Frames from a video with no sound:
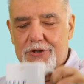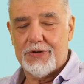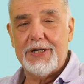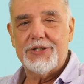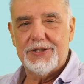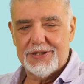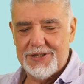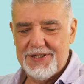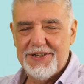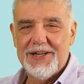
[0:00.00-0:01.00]

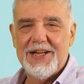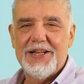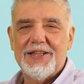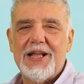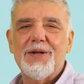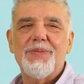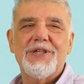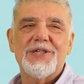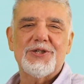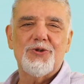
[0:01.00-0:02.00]
graciously lent me
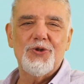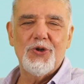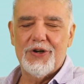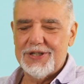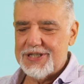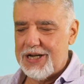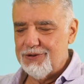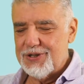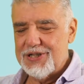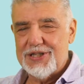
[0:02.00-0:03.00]
the studio and
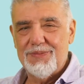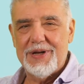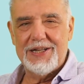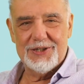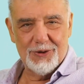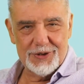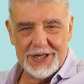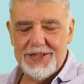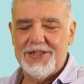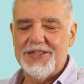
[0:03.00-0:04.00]
sound system and is also
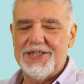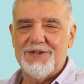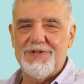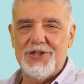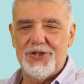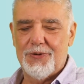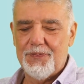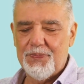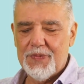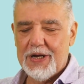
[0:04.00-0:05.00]
editing this video.
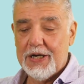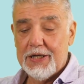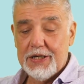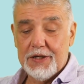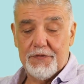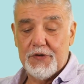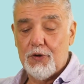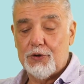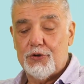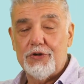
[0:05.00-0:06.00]
If you
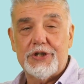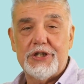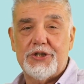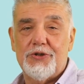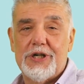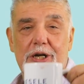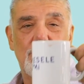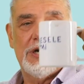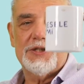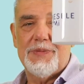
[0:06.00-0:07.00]
know Turkish, you gotta
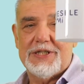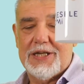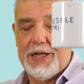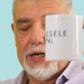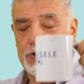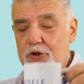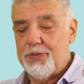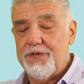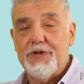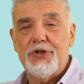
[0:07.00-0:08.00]
watch
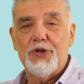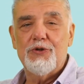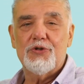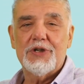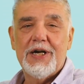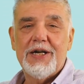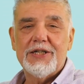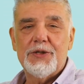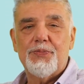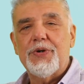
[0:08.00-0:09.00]
Economies videos,
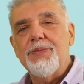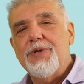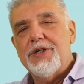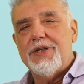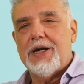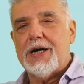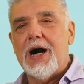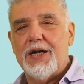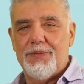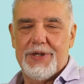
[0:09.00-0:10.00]
the premier
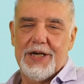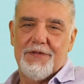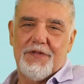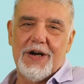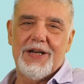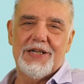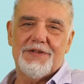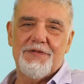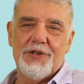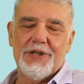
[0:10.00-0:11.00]
economy and
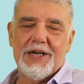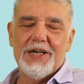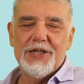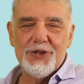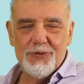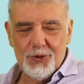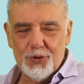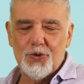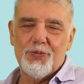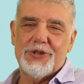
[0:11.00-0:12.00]
finance
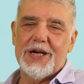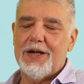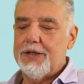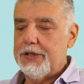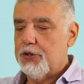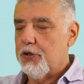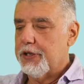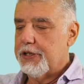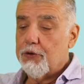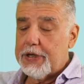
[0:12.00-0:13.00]
YouTube channel in
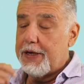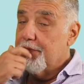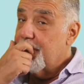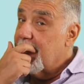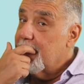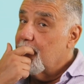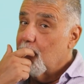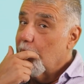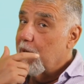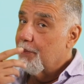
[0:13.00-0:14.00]
Turkey. Okay, Fed
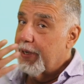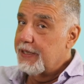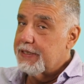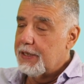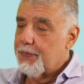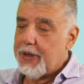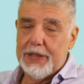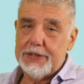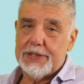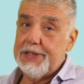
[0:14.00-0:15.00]
monetary
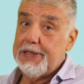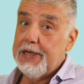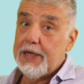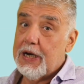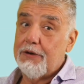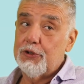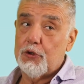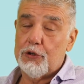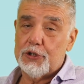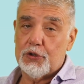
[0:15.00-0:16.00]
policy, how it
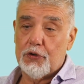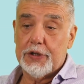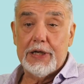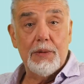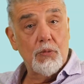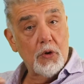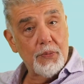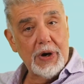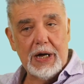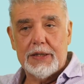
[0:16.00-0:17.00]
hurts Turkey, and more
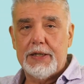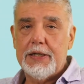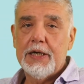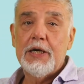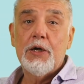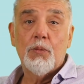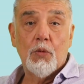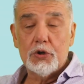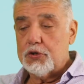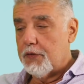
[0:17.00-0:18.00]
broadly,
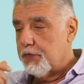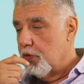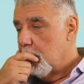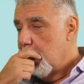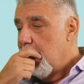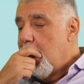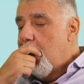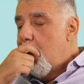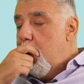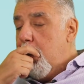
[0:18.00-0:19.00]
most of the
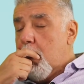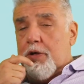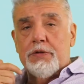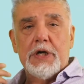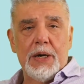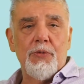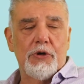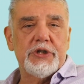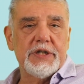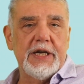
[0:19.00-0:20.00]

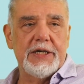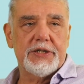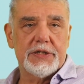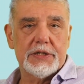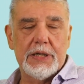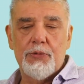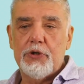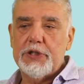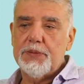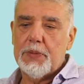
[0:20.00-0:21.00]
emerging nations,
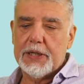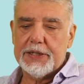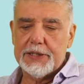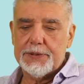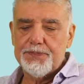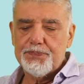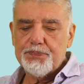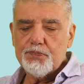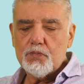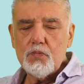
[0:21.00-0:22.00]
emerging markets.
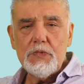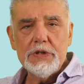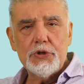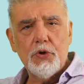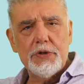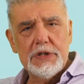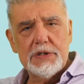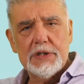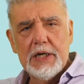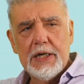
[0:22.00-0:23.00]
So
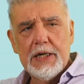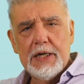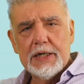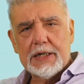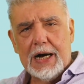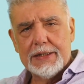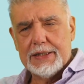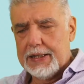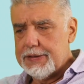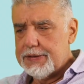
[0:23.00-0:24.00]
this
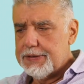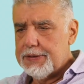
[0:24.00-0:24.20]
content